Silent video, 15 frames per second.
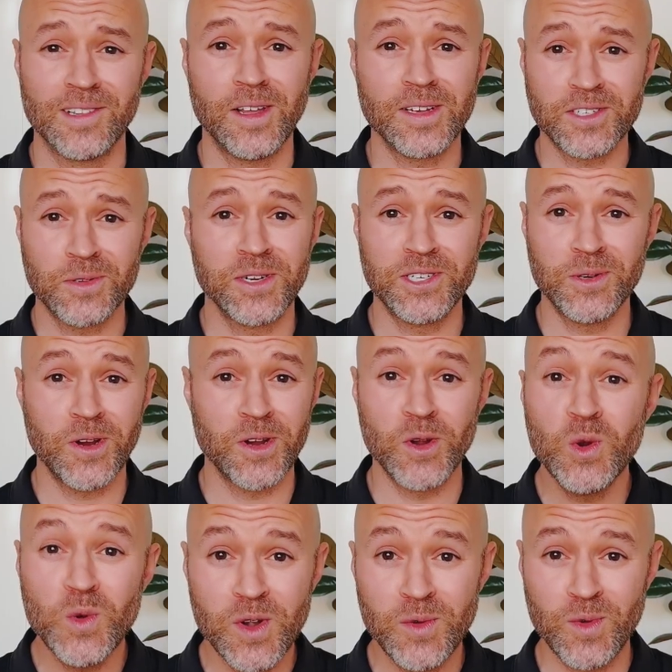So long story short,
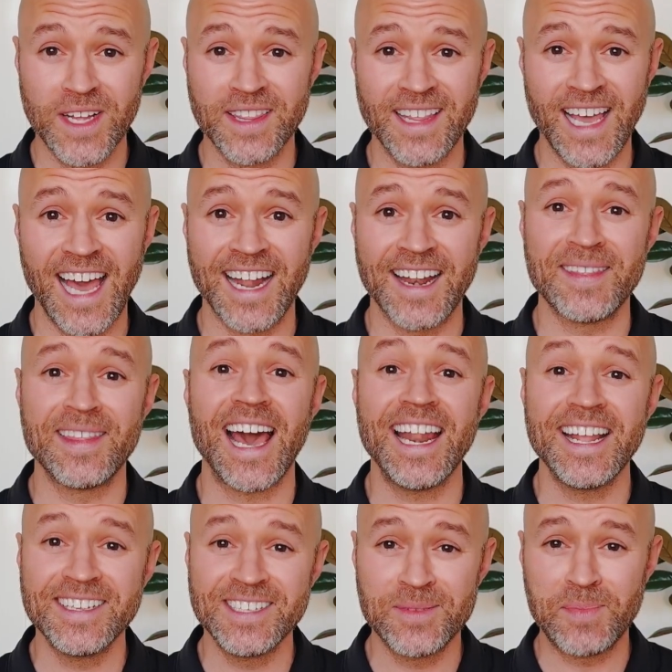who wouldn't want that?
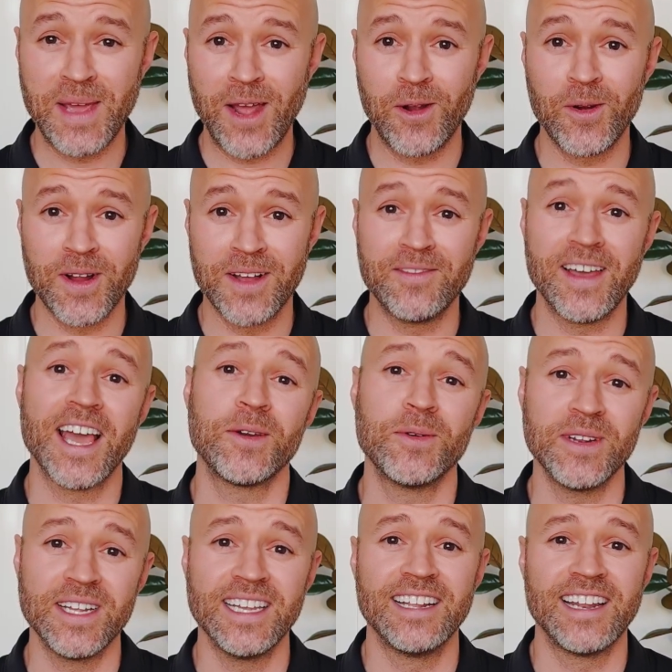That is the power of
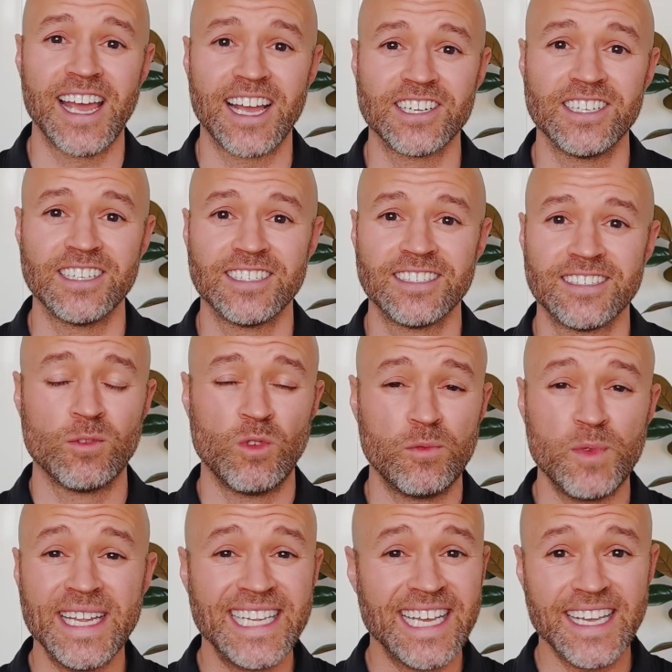equity in action. So when
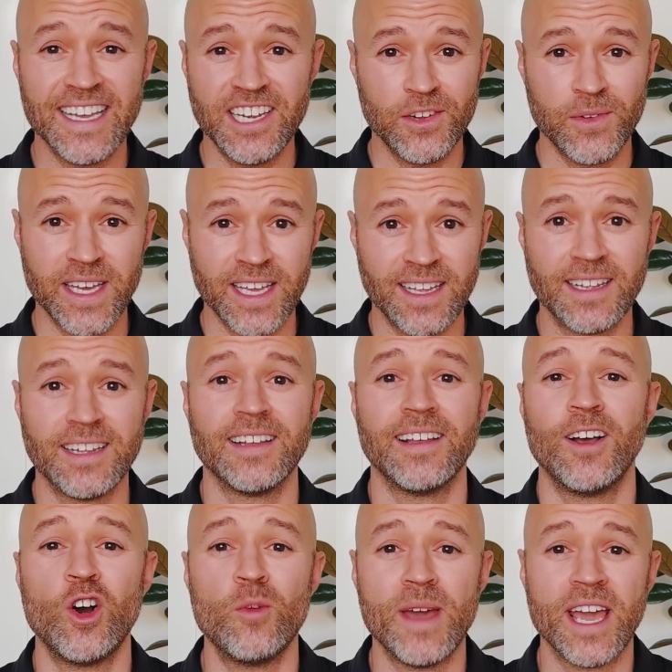we dig into it,
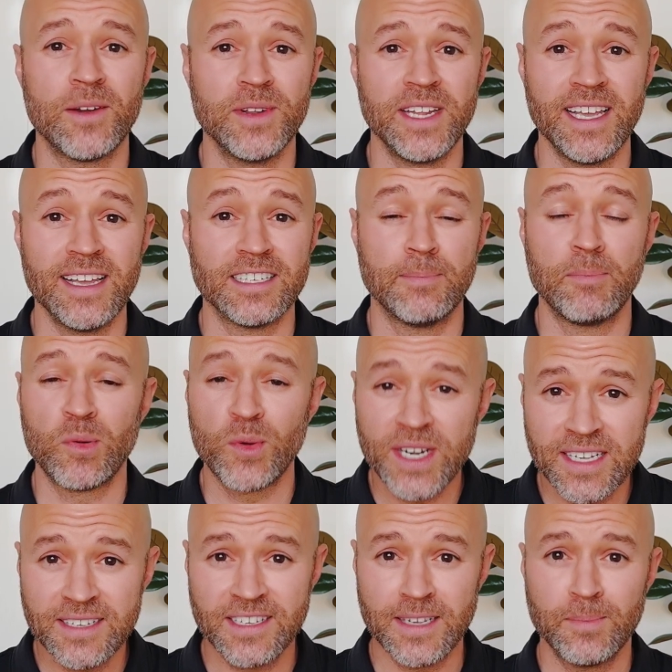home equity is a
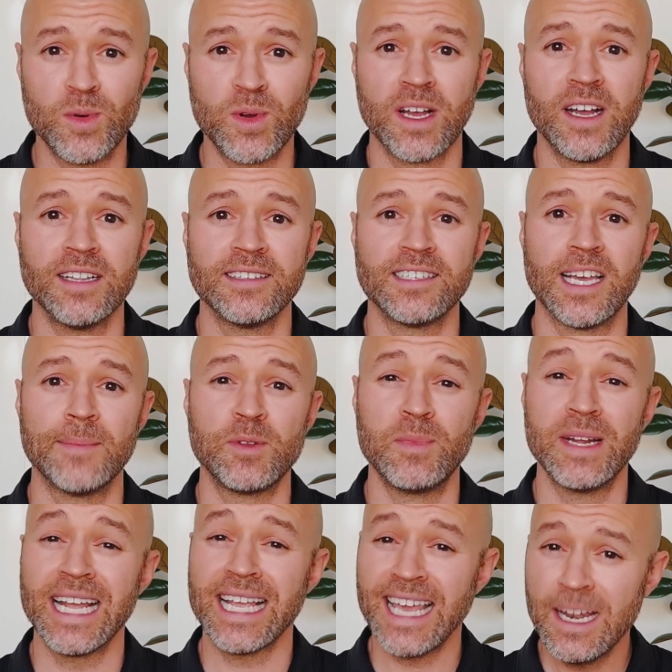pretty simple concept,
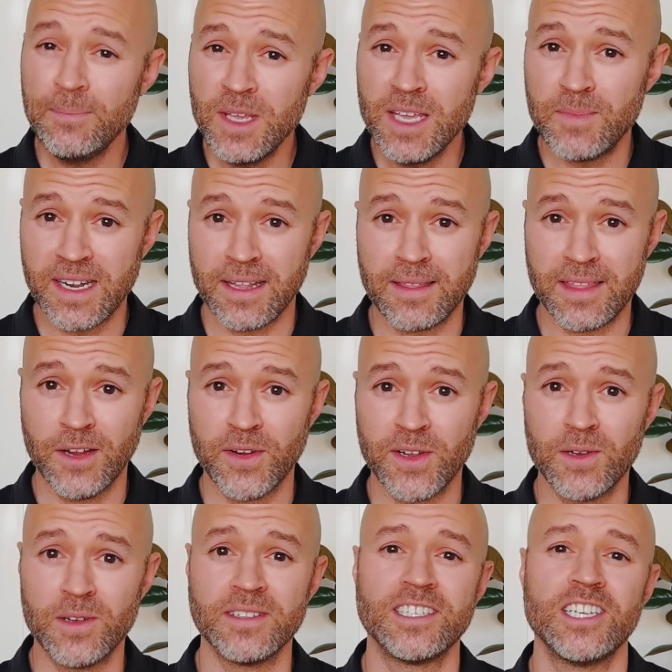but it can be a bit
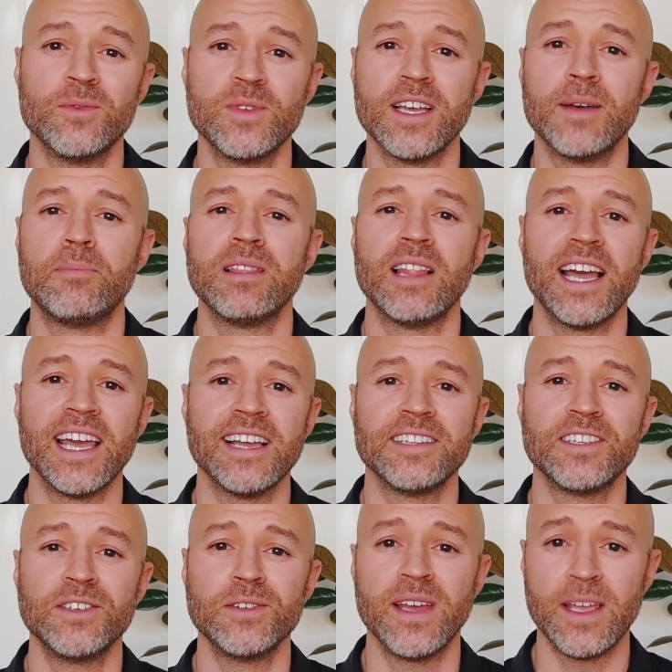ethereal until we apply it
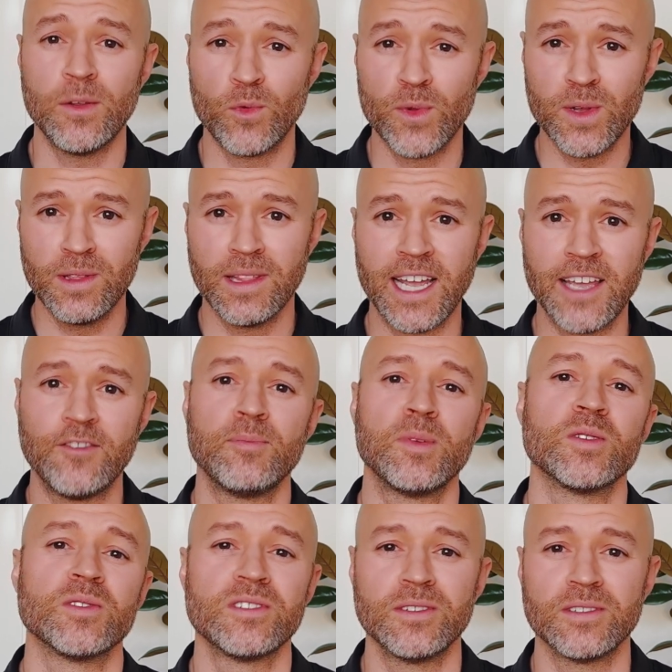to a real life
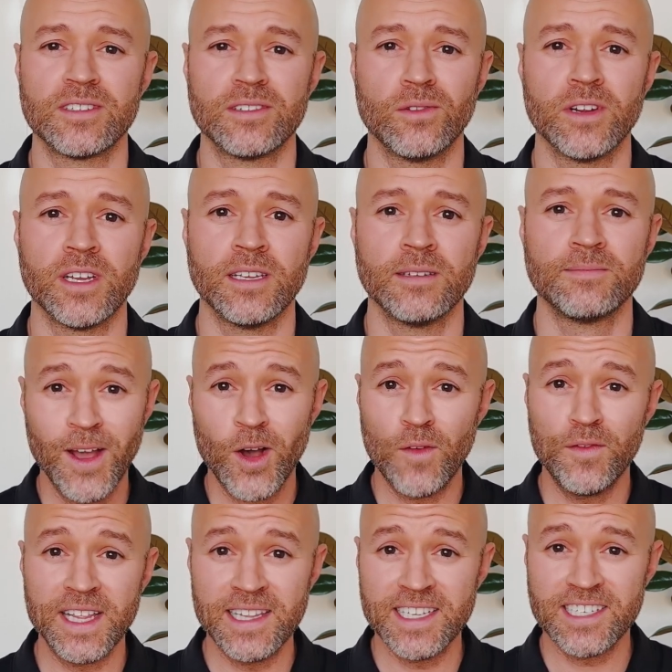personal story.
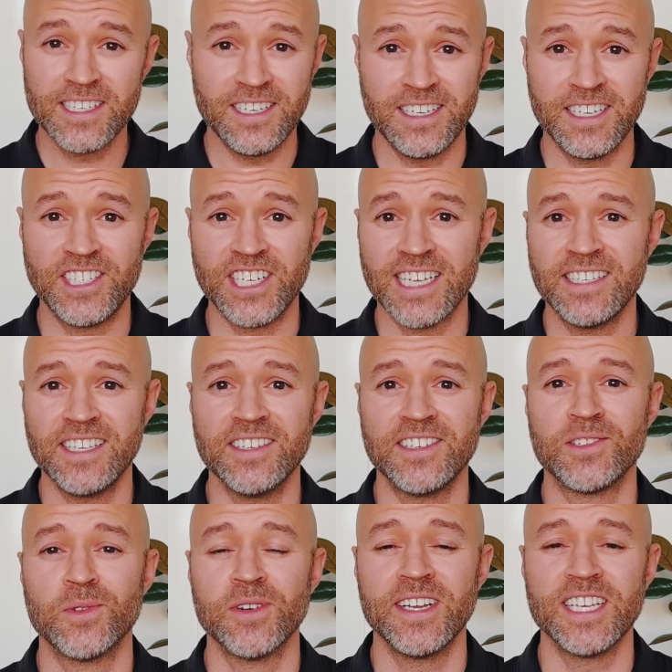Hopefully listening to Jesse's
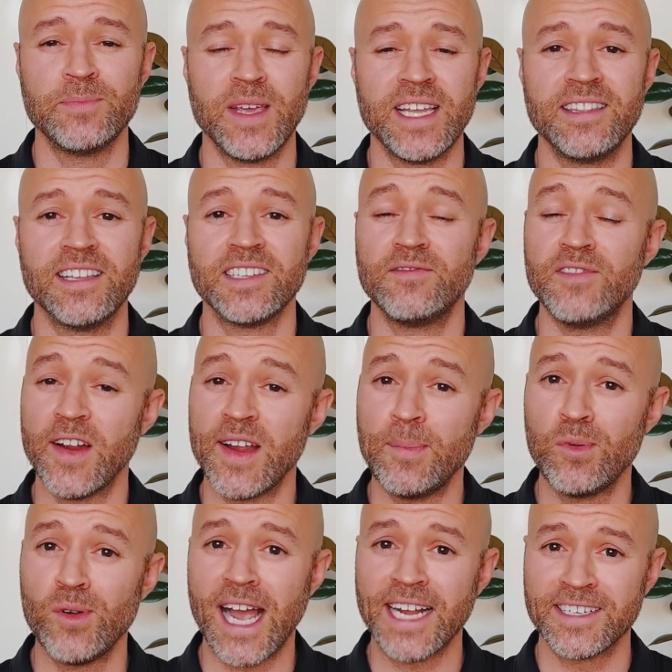story has made this very
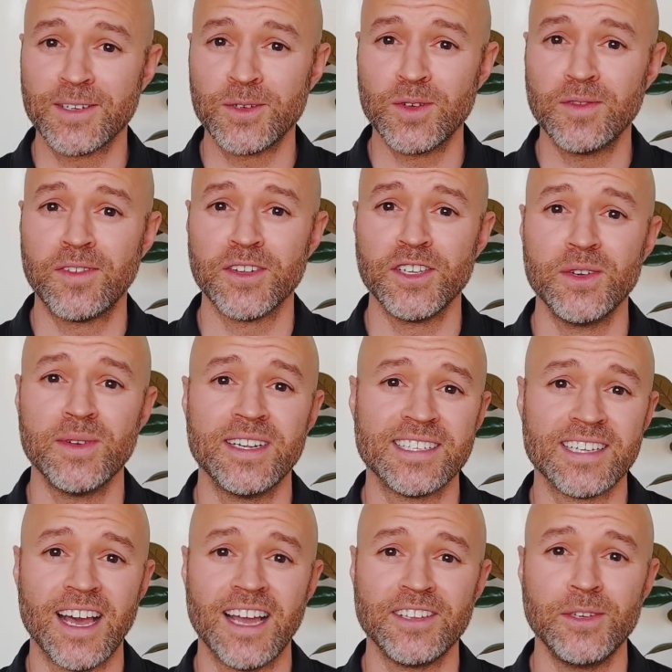practical for you and
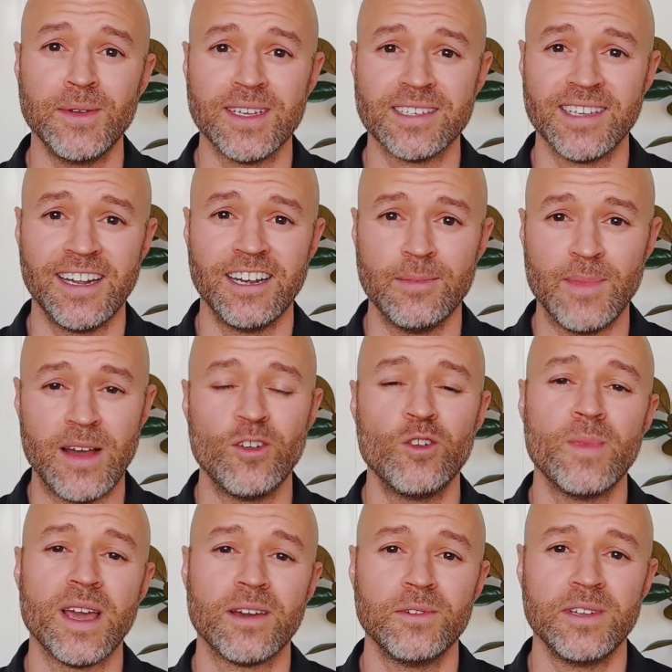has gotten you excited about
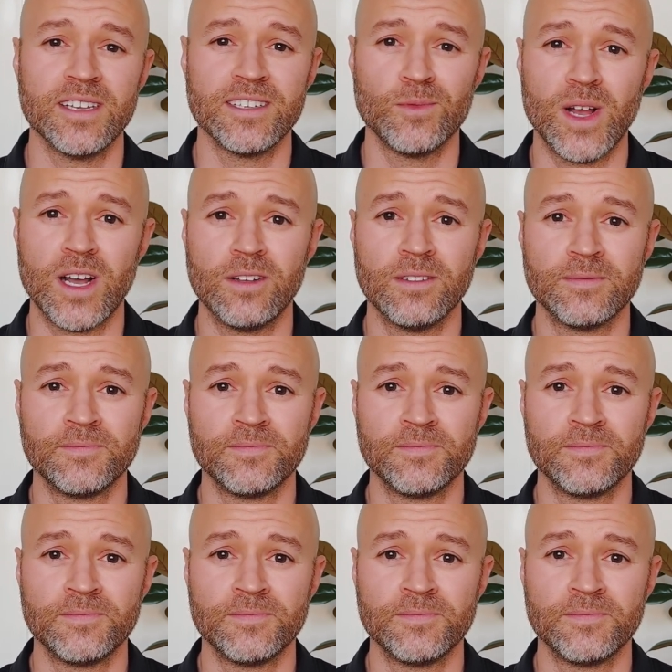home equity as well.